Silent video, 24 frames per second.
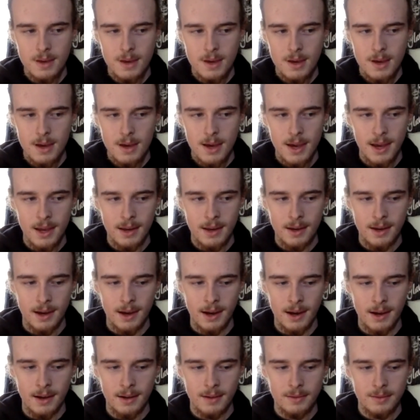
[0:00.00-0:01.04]
and
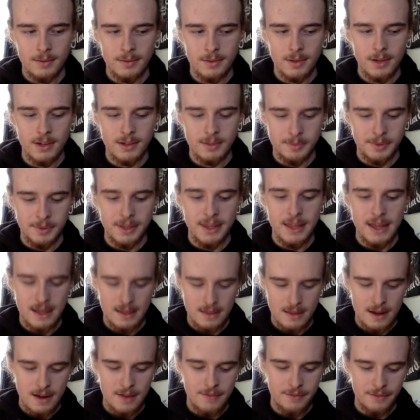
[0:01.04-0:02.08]
got to play that
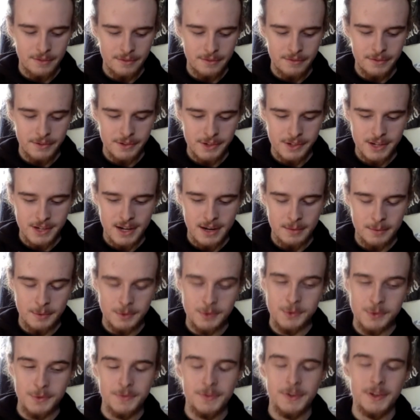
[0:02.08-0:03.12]
live for the first time,
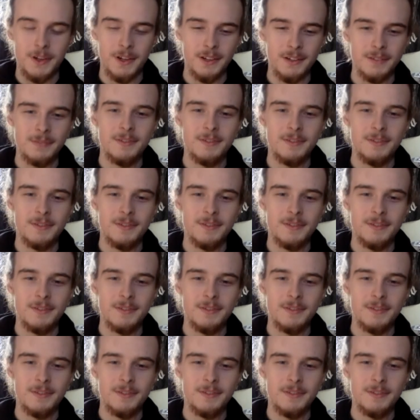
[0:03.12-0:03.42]
which was fun.